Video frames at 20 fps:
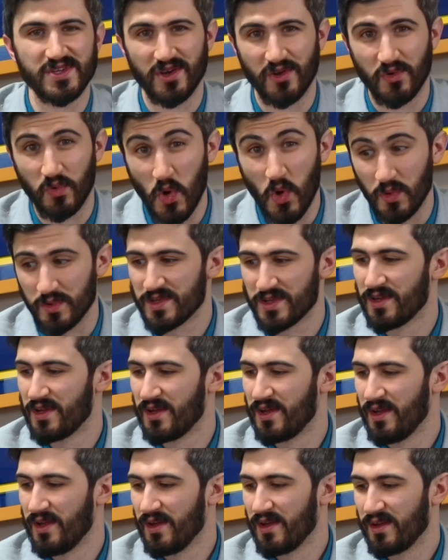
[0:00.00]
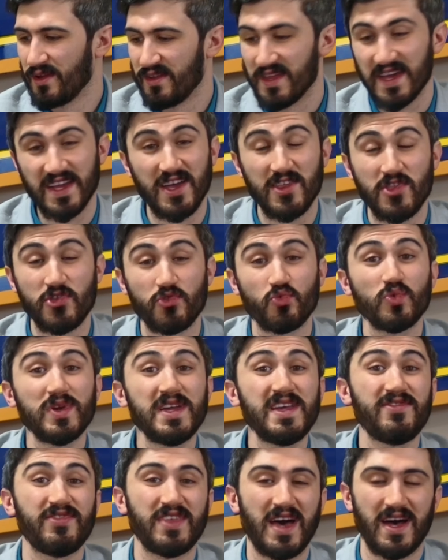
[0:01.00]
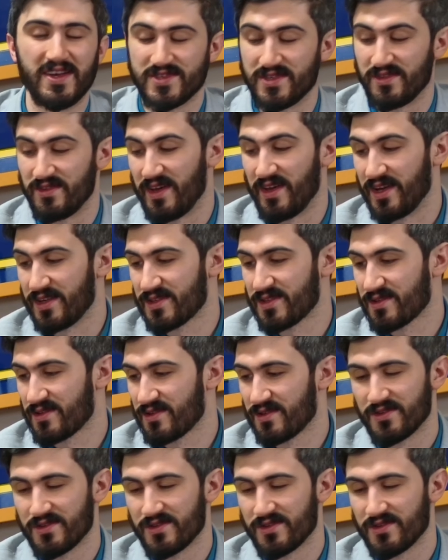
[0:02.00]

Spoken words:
unquote. That got 3,000 likes.